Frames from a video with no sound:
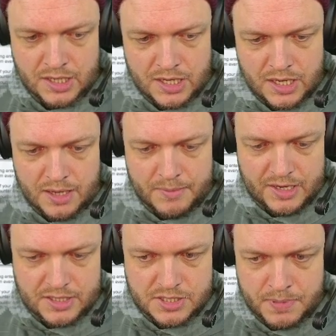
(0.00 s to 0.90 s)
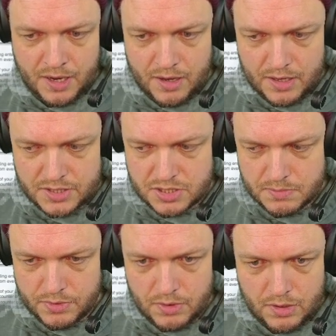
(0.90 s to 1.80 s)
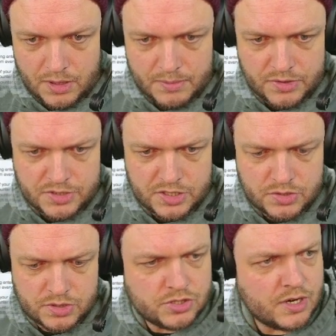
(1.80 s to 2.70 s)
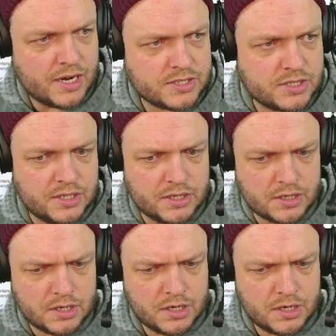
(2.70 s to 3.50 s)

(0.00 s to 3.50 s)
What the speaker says: I mean, it's possible I'm losing to Atraxa here.